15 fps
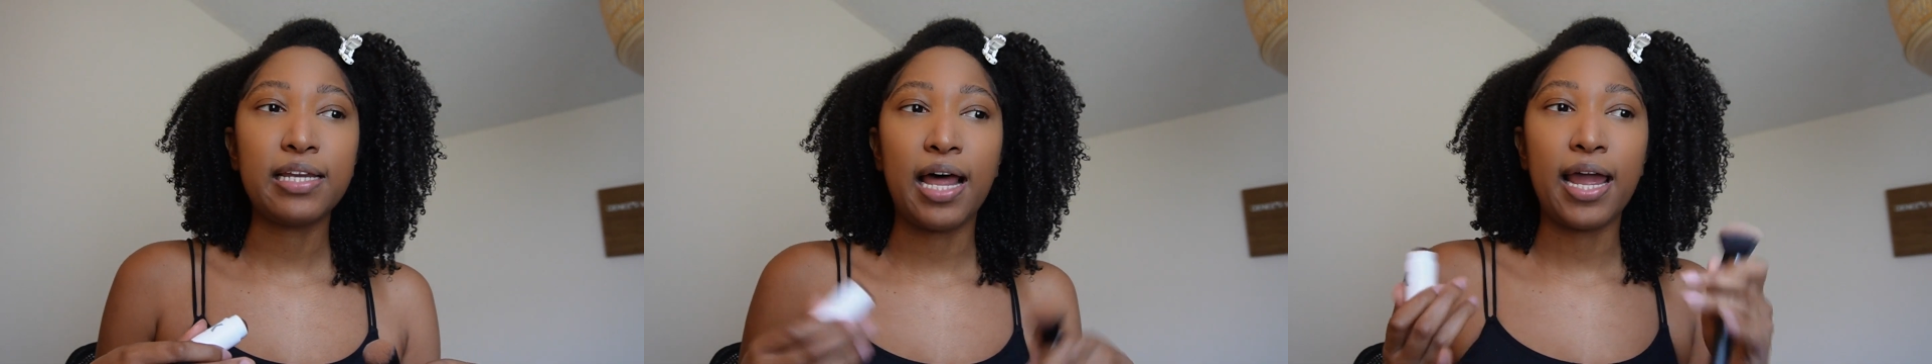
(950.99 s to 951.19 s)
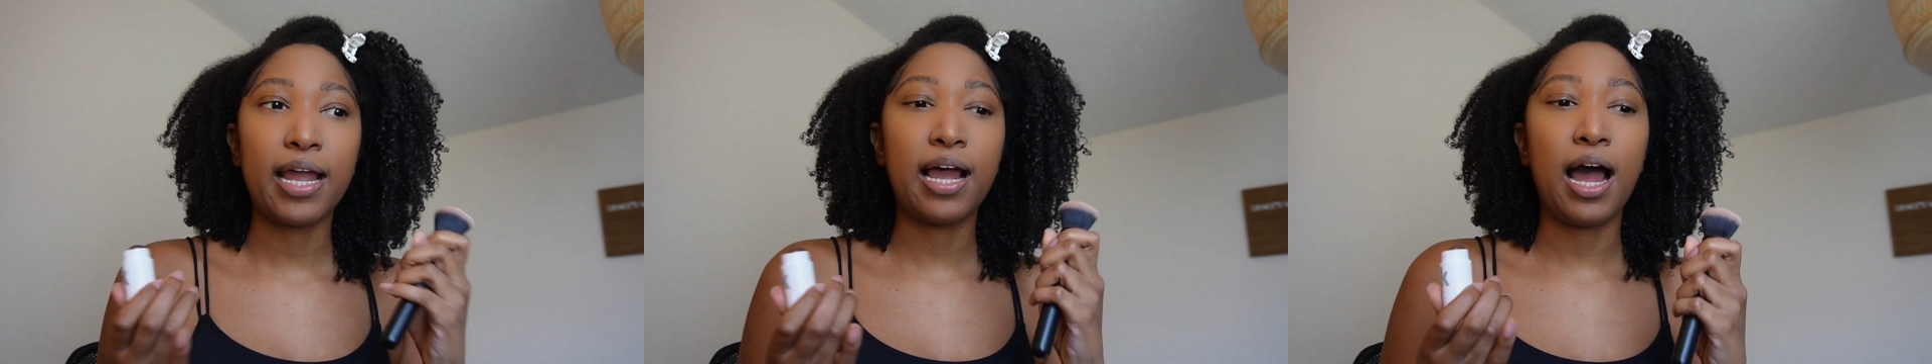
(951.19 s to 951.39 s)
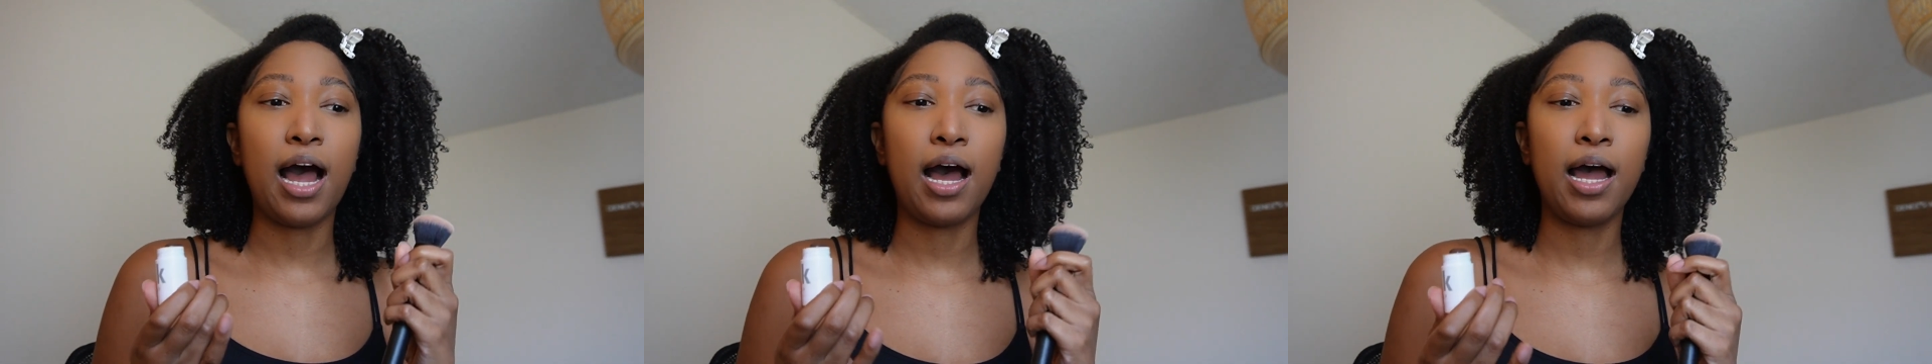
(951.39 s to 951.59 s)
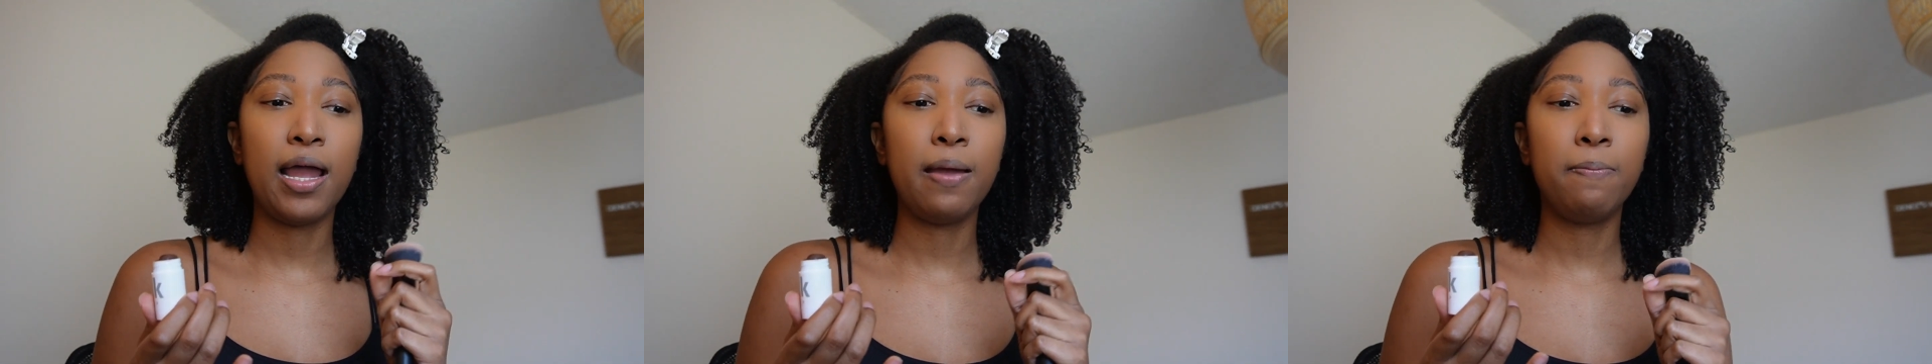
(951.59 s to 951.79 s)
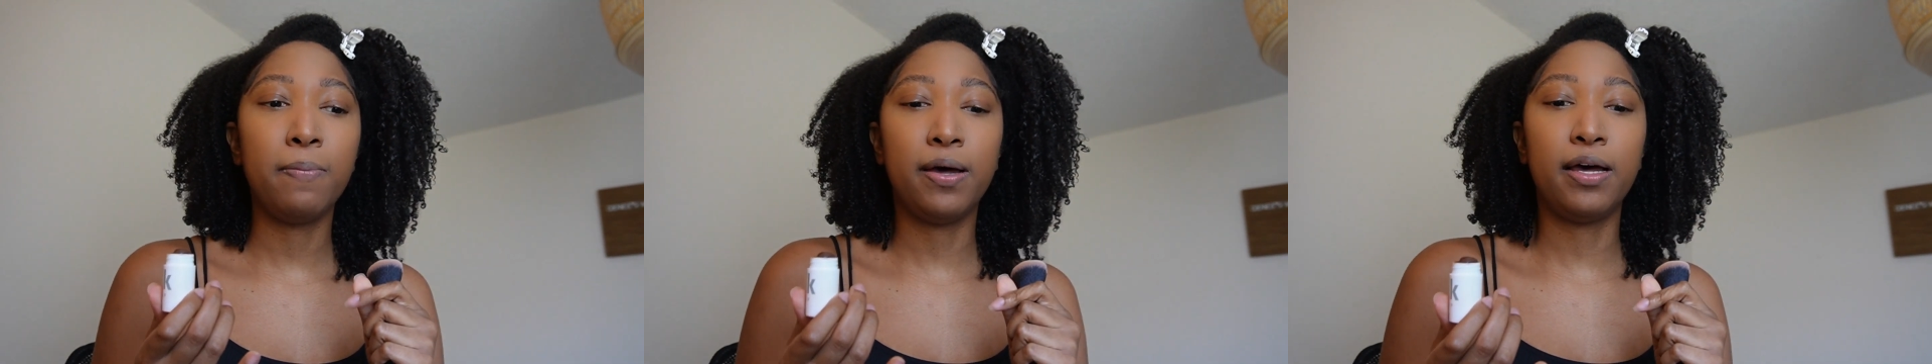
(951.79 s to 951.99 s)
like
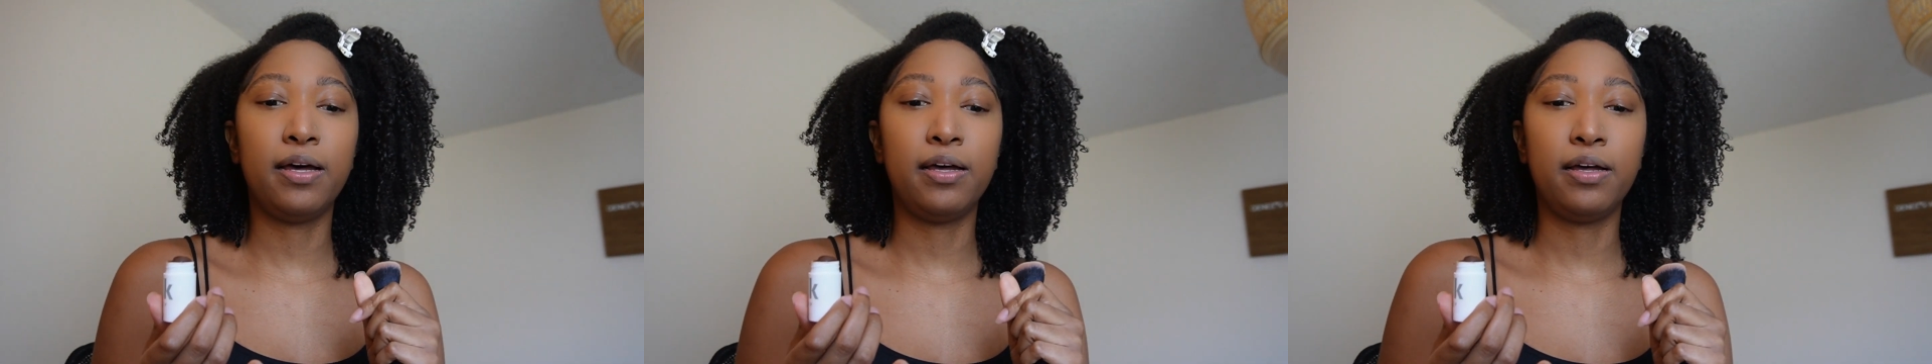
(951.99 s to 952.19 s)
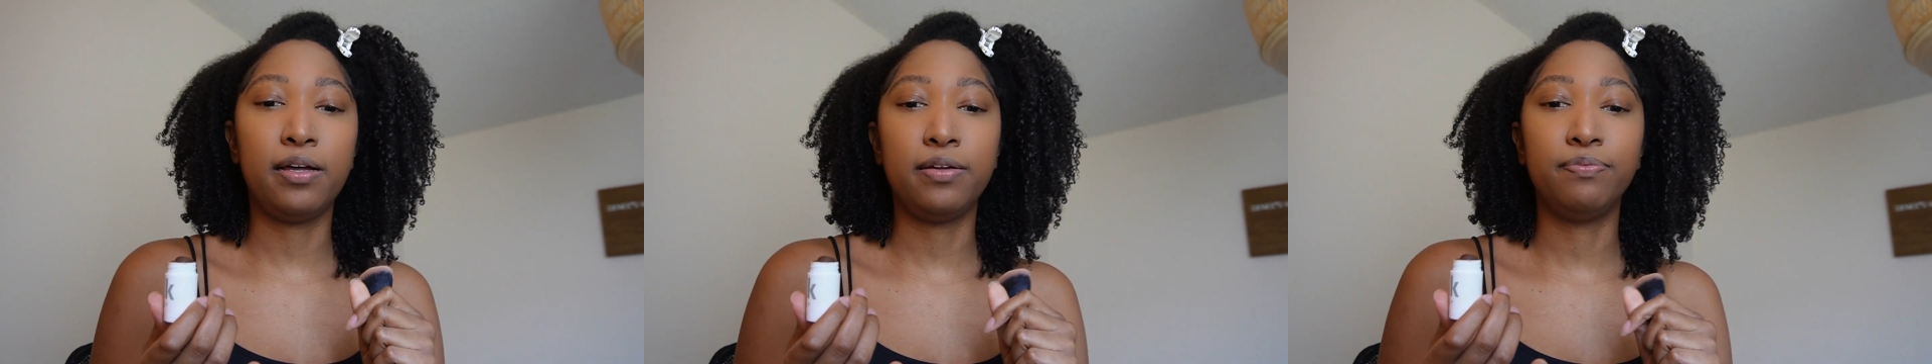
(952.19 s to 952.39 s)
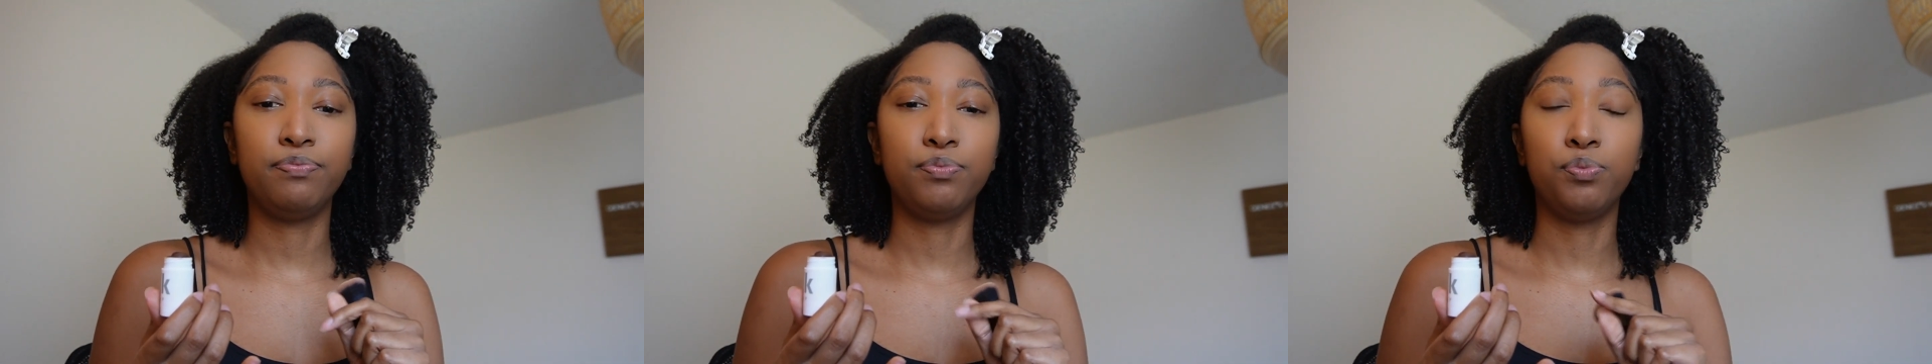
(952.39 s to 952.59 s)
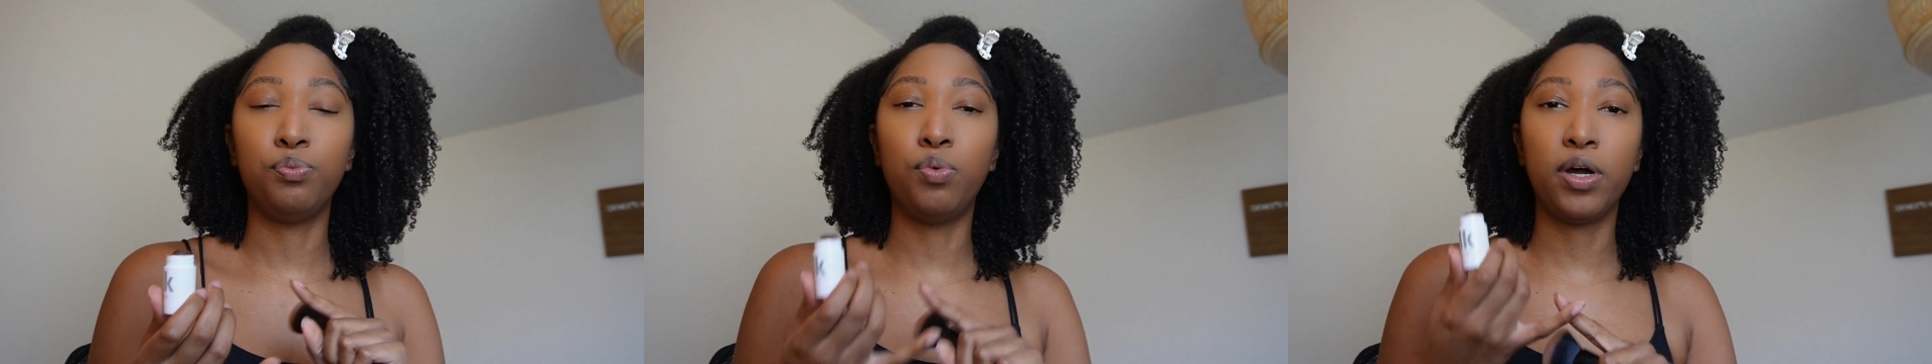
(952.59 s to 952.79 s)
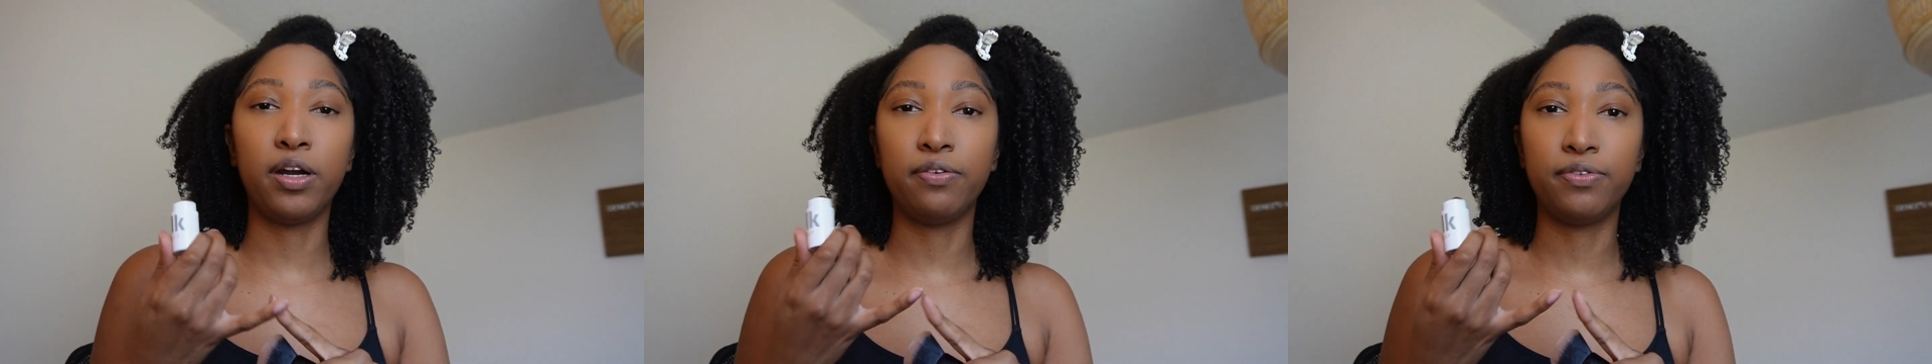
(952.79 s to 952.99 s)
I'm a
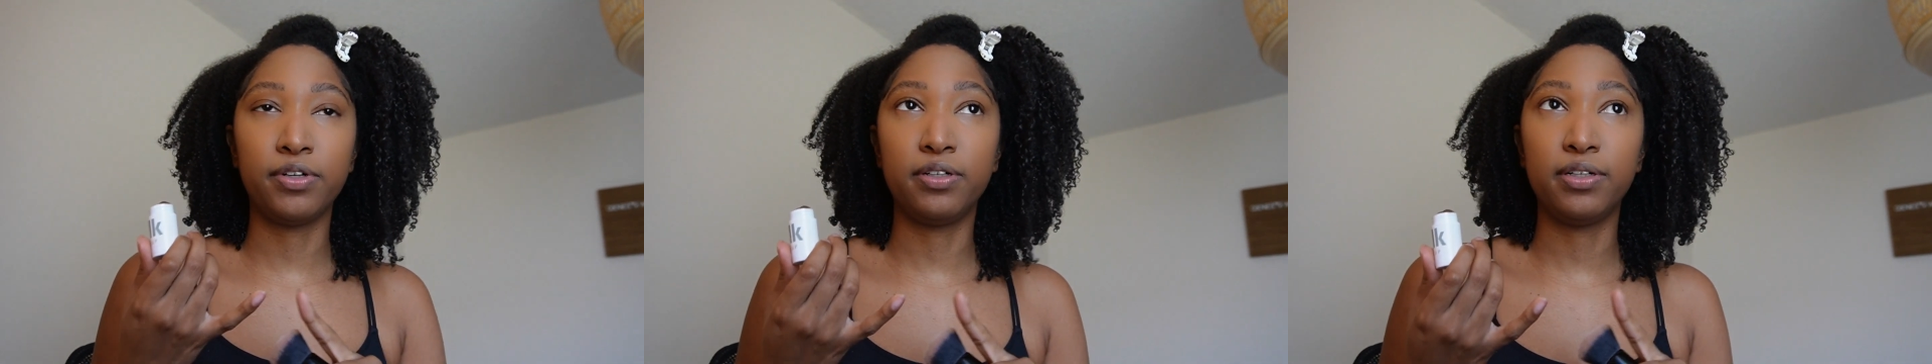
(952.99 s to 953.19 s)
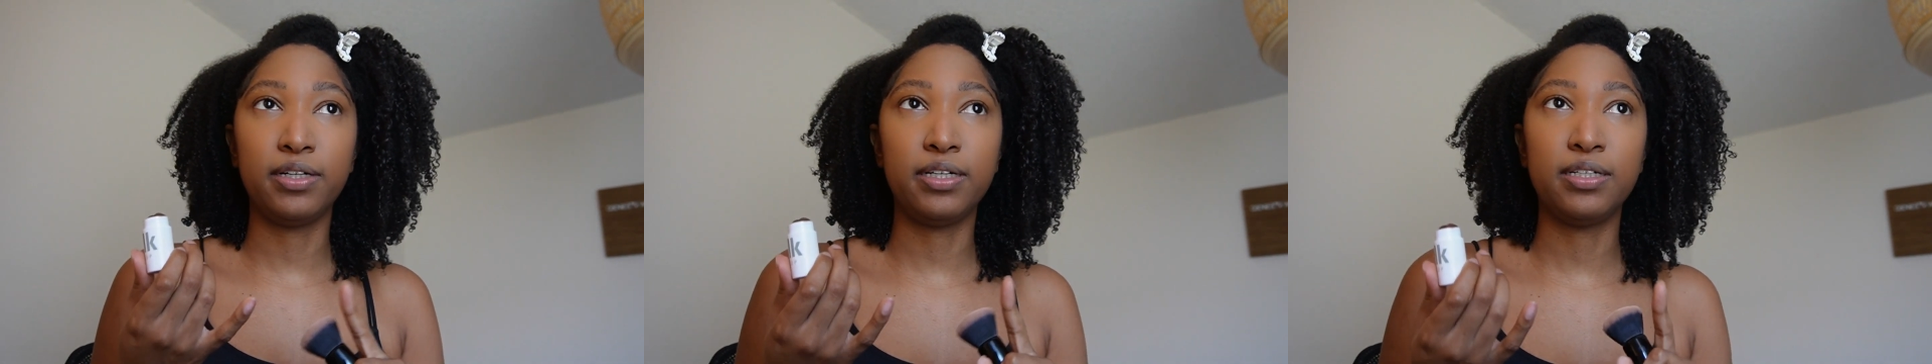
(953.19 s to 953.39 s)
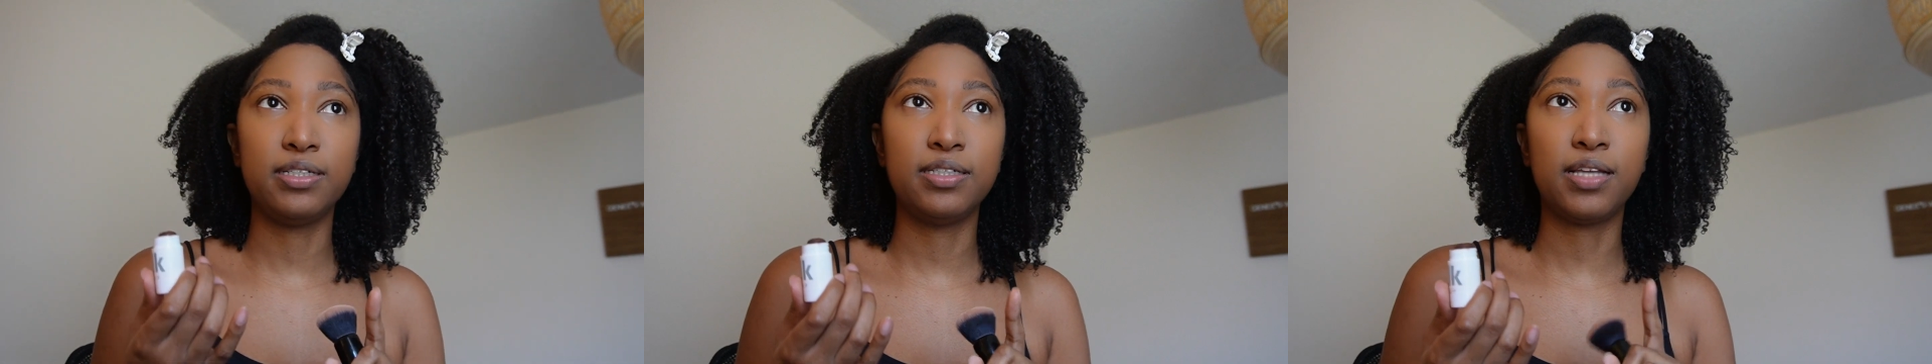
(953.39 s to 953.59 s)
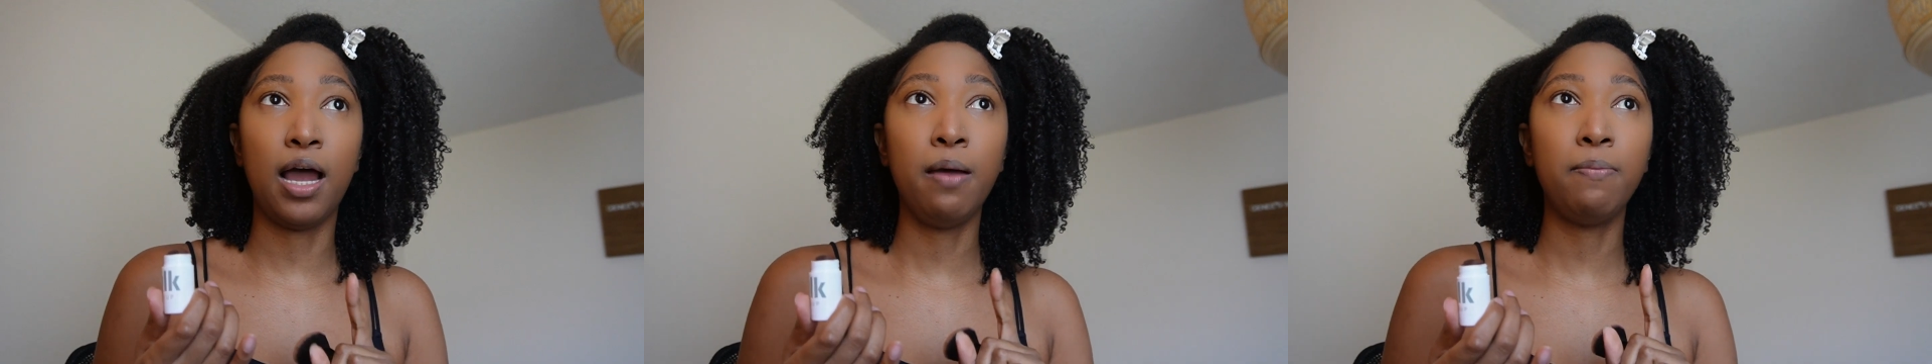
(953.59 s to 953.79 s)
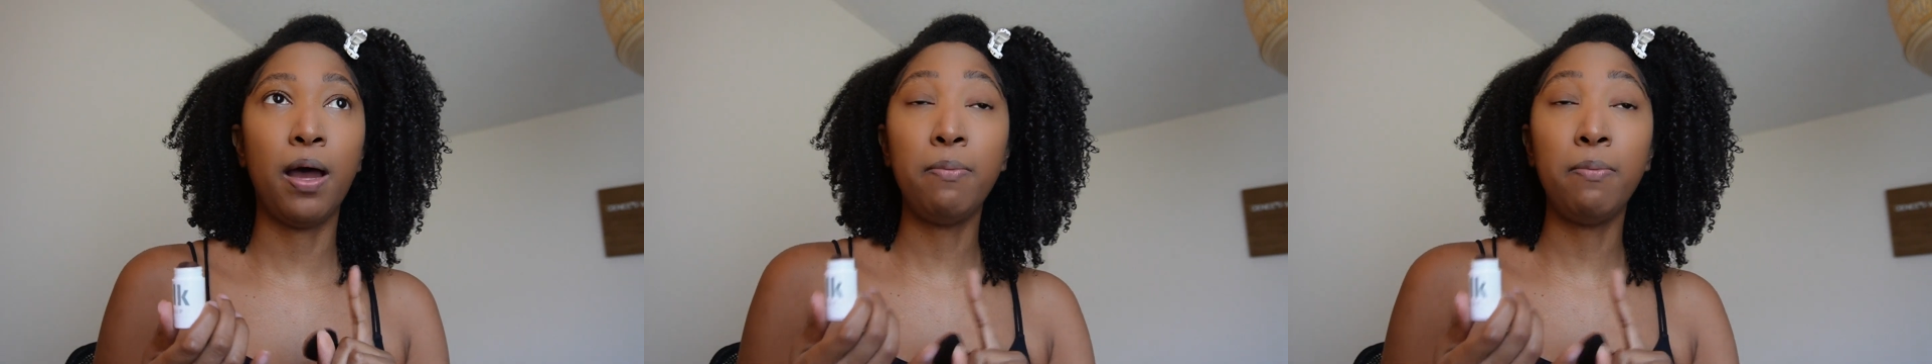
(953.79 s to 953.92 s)
whatever it is, I'm,